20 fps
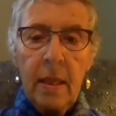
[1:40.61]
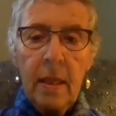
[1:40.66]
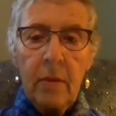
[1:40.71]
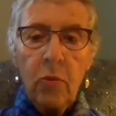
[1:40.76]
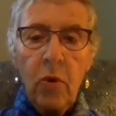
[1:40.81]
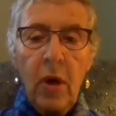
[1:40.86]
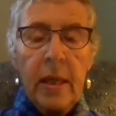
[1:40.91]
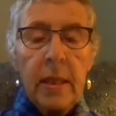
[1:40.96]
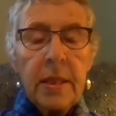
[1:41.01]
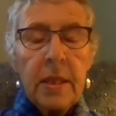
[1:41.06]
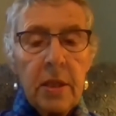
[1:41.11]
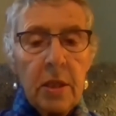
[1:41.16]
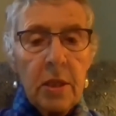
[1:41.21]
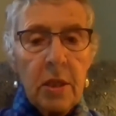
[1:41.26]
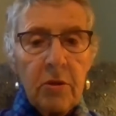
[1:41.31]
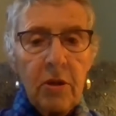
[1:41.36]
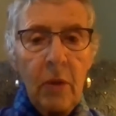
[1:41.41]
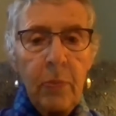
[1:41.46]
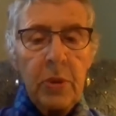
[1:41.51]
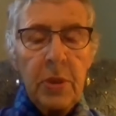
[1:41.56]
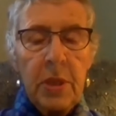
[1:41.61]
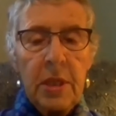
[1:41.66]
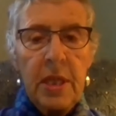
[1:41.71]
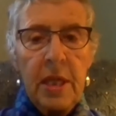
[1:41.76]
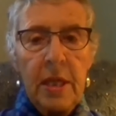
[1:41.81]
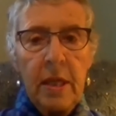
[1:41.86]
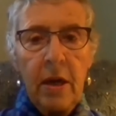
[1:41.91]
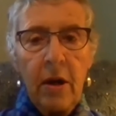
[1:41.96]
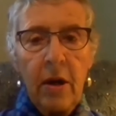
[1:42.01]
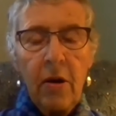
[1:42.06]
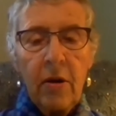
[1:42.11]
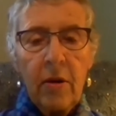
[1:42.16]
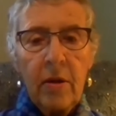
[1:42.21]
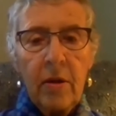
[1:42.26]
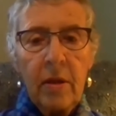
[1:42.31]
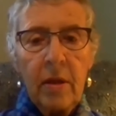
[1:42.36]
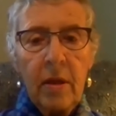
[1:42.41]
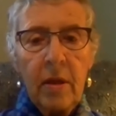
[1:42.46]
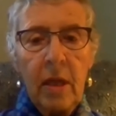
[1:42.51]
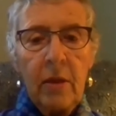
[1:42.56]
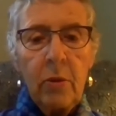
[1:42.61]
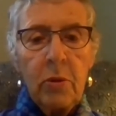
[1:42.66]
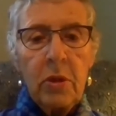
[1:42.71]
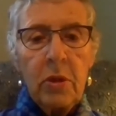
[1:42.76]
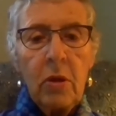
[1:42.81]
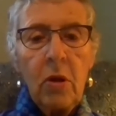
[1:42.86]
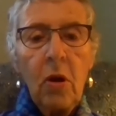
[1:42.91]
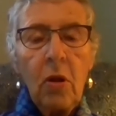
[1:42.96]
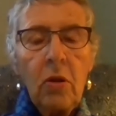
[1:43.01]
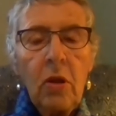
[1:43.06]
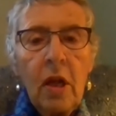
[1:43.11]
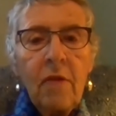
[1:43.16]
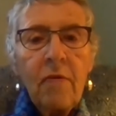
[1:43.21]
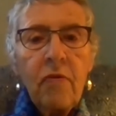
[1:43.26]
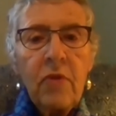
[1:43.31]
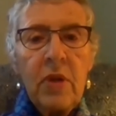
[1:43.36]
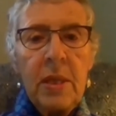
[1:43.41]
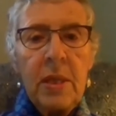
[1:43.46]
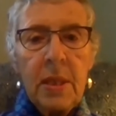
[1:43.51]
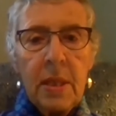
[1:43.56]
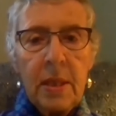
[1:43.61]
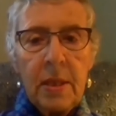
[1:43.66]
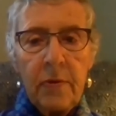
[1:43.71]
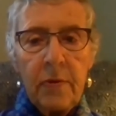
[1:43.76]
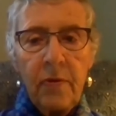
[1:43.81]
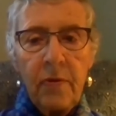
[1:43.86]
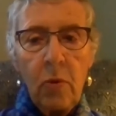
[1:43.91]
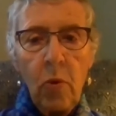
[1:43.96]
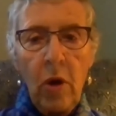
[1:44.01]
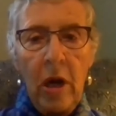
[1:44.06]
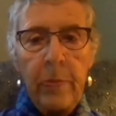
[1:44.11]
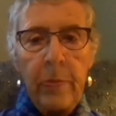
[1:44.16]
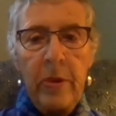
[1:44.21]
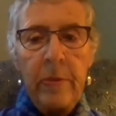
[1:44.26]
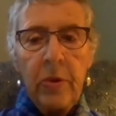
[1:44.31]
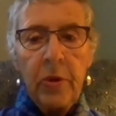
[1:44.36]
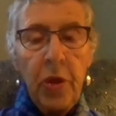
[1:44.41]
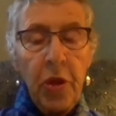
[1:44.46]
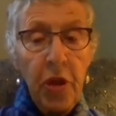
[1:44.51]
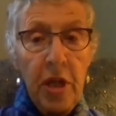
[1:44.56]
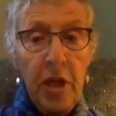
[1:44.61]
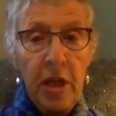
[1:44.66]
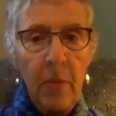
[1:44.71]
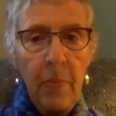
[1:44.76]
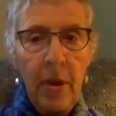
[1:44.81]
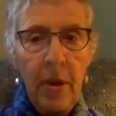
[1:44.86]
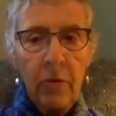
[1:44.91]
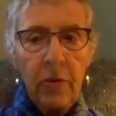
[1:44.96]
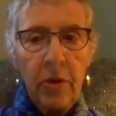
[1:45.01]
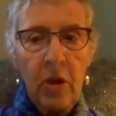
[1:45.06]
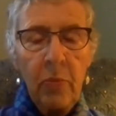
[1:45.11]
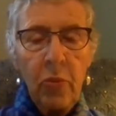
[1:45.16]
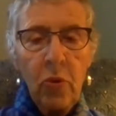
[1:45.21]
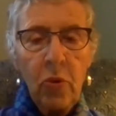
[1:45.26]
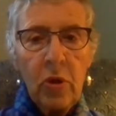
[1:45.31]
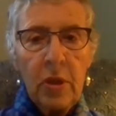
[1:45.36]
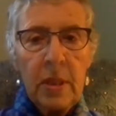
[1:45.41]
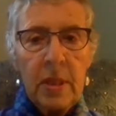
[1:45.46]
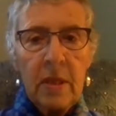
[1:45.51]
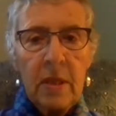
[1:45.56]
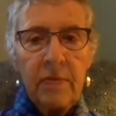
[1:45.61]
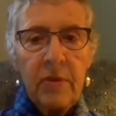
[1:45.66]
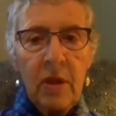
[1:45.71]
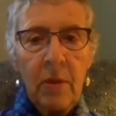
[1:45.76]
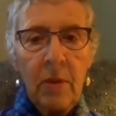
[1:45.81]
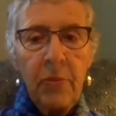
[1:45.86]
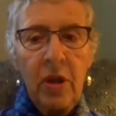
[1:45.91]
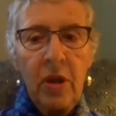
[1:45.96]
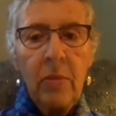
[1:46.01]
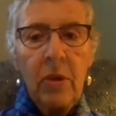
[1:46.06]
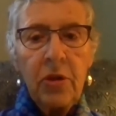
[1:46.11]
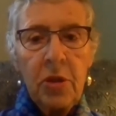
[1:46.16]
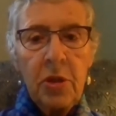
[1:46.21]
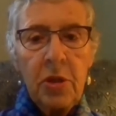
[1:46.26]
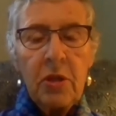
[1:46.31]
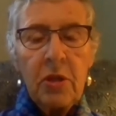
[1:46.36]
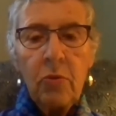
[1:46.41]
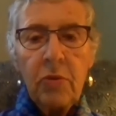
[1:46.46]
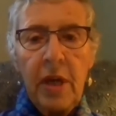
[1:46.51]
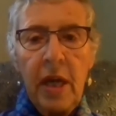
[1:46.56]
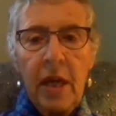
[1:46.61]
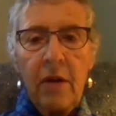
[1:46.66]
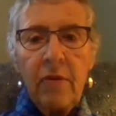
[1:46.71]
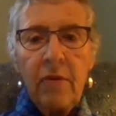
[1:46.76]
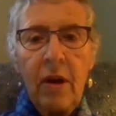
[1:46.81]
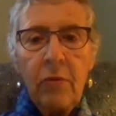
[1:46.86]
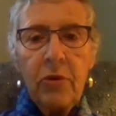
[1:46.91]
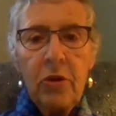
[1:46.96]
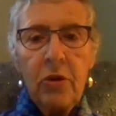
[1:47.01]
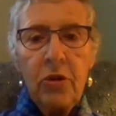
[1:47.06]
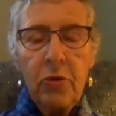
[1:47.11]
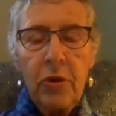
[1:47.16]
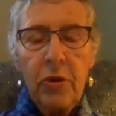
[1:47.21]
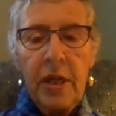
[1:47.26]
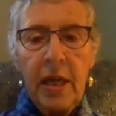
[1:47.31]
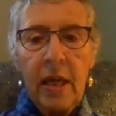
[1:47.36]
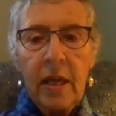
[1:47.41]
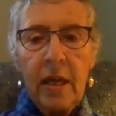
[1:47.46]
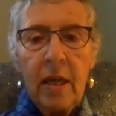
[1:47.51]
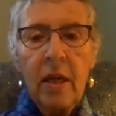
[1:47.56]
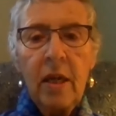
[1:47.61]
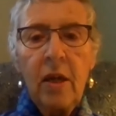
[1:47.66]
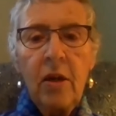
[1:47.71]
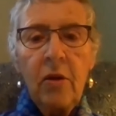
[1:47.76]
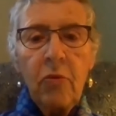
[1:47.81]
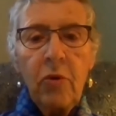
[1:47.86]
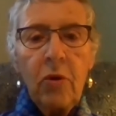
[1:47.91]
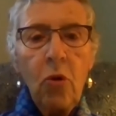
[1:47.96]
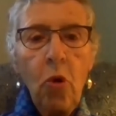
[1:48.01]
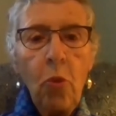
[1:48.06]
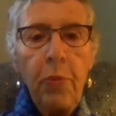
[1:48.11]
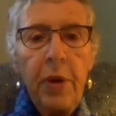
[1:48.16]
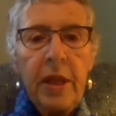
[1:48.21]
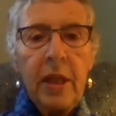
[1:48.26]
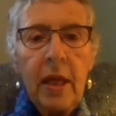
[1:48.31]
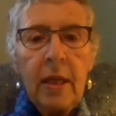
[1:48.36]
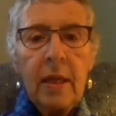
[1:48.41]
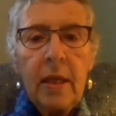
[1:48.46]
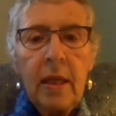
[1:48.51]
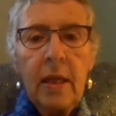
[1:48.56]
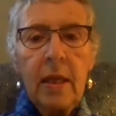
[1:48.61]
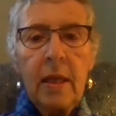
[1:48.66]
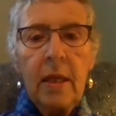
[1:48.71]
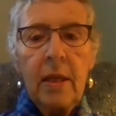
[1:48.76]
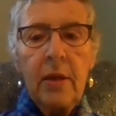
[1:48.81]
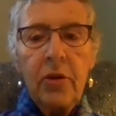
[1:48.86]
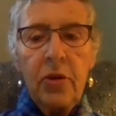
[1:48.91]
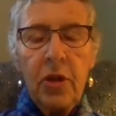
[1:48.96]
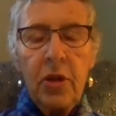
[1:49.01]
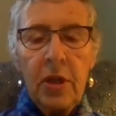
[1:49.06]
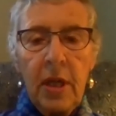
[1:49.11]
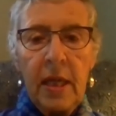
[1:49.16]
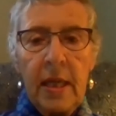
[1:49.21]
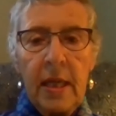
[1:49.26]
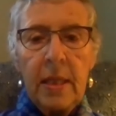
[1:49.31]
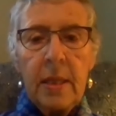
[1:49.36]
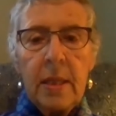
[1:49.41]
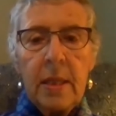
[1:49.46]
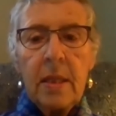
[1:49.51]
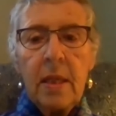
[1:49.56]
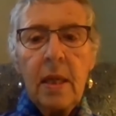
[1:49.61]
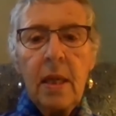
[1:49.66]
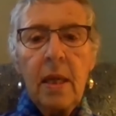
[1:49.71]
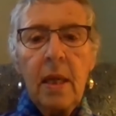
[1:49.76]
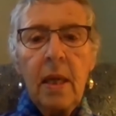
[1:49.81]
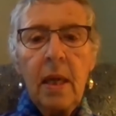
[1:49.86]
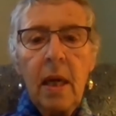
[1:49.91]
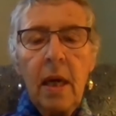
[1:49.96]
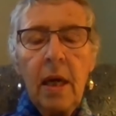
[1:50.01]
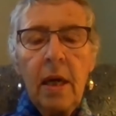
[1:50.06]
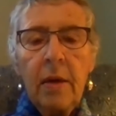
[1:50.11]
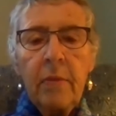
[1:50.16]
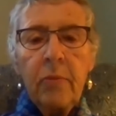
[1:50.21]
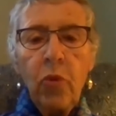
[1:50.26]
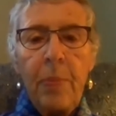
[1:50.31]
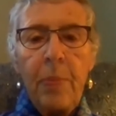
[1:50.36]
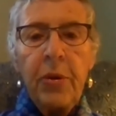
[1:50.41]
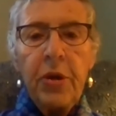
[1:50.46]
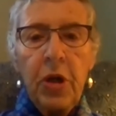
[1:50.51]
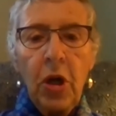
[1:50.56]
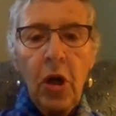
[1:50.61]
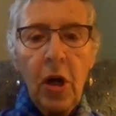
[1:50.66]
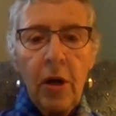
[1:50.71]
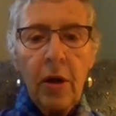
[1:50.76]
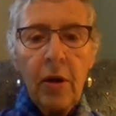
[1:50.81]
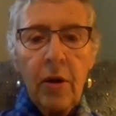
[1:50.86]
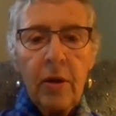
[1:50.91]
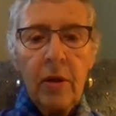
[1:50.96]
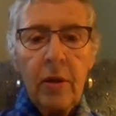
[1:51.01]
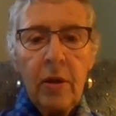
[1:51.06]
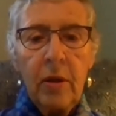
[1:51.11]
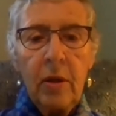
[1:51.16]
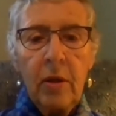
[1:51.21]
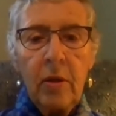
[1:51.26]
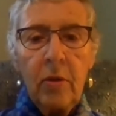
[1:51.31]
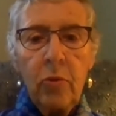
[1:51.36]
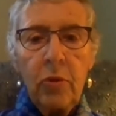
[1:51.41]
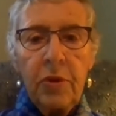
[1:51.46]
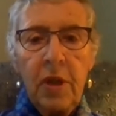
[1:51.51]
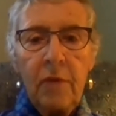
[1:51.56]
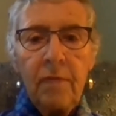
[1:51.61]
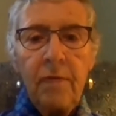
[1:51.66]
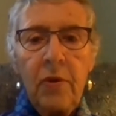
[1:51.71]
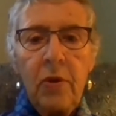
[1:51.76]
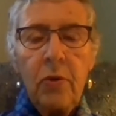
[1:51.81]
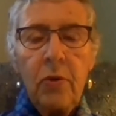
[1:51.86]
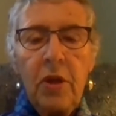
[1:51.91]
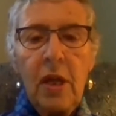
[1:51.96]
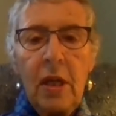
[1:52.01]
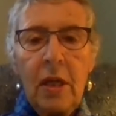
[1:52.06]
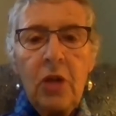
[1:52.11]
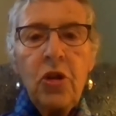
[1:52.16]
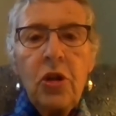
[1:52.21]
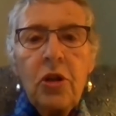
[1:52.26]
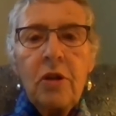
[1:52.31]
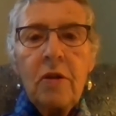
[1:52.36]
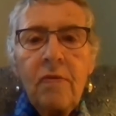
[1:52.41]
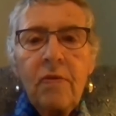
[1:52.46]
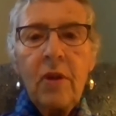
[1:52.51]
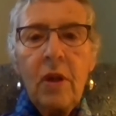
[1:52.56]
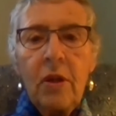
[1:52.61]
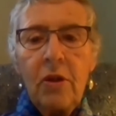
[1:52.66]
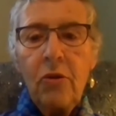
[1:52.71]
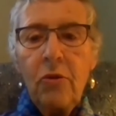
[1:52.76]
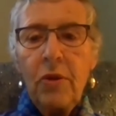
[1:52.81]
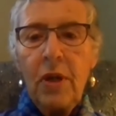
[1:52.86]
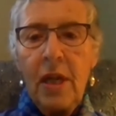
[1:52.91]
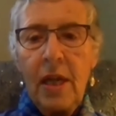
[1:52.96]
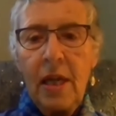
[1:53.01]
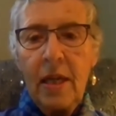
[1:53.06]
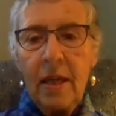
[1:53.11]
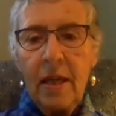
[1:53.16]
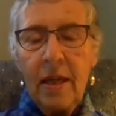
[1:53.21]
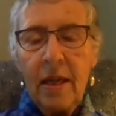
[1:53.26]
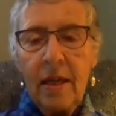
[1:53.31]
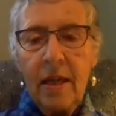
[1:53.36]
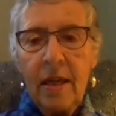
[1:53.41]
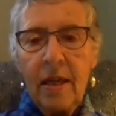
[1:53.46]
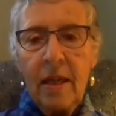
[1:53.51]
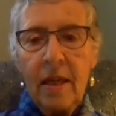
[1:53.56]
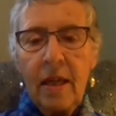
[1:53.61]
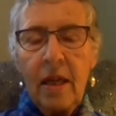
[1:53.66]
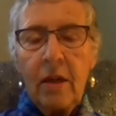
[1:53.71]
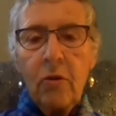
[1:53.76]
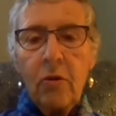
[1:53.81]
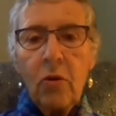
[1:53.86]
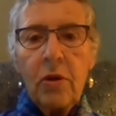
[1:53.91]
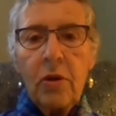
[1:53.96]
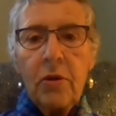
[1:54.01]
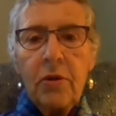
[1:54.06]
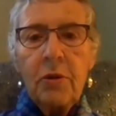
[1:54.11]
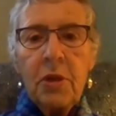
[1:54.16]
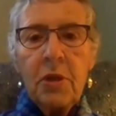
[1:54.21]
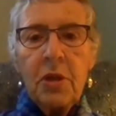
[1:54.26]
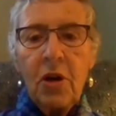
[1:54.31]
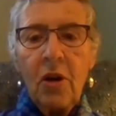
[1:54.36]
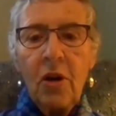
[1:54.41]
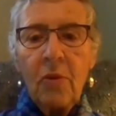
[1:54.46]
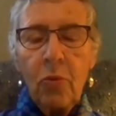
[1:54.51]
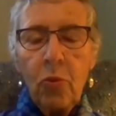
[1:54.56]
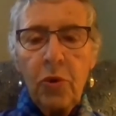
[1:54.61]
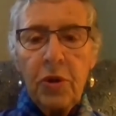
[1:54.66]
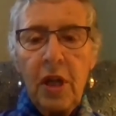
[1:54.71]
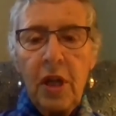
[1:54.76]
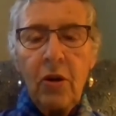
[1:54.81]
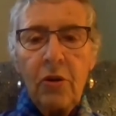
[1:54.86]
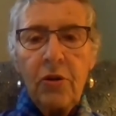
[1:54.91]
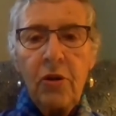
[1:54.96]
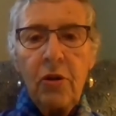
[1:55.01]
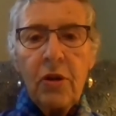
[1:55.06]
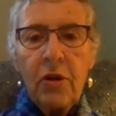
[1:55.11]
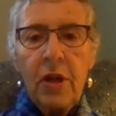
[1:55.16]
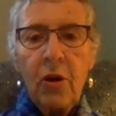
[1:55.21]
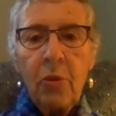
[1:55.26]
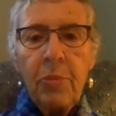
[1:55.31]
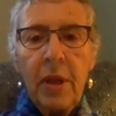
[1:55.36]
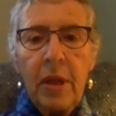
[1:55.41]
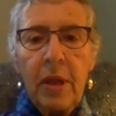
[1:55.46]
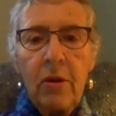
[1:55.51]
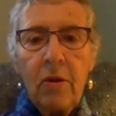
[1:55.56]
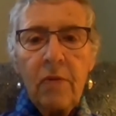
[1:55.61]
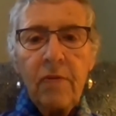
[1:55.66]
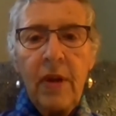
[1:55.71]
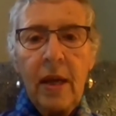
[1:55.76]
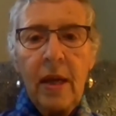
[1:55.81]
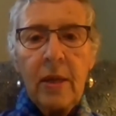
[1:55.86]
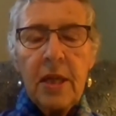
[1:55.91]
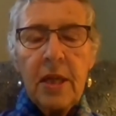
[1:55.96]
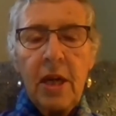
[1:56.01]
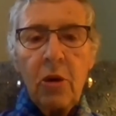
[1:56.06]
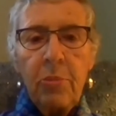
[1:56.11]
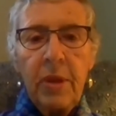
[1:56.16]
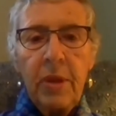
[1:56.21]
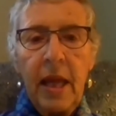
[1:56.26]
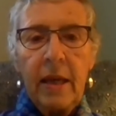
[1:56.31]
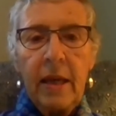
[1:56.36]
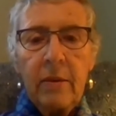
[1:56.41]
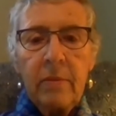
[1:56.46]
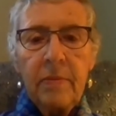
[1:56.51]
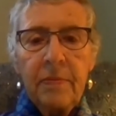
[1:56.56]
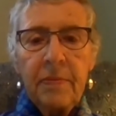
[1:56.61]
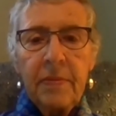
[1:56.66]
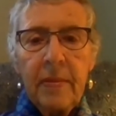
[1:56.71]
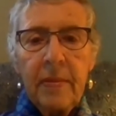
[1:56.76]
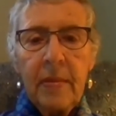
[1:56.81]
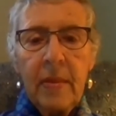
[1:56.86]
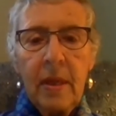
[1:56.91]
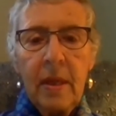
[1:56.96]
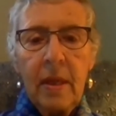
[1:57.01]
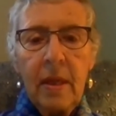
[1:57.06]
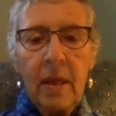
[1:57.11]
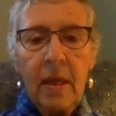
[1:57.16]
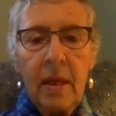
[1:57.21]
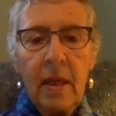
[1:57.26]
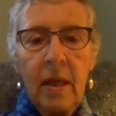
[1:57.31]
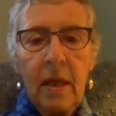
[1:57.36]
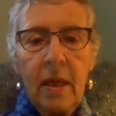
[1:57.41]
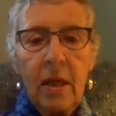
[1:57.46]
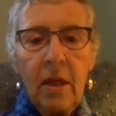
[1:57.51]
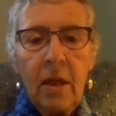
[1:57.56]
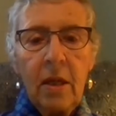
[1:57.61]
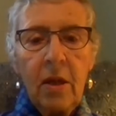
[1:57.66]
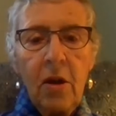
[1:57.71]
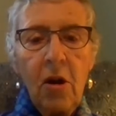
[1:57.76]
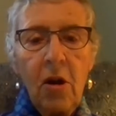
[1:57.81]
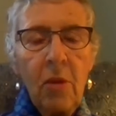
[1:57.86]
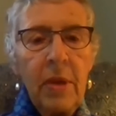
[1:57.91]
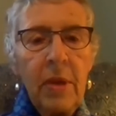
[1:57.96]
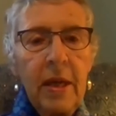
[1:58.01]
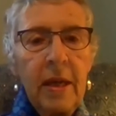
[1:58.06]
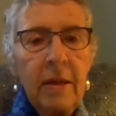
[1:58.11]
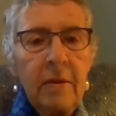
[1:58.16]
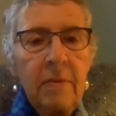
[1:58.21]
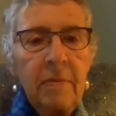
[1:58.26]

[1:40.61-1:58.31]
Why is the discrepancy there? And there's a whole lot of reasons for why people think about the importance of something, but just don't get around to doing it. We're hoping that tonight's webinar will give you the initiative that you need in order to start working on your advanced care plan. Carmen.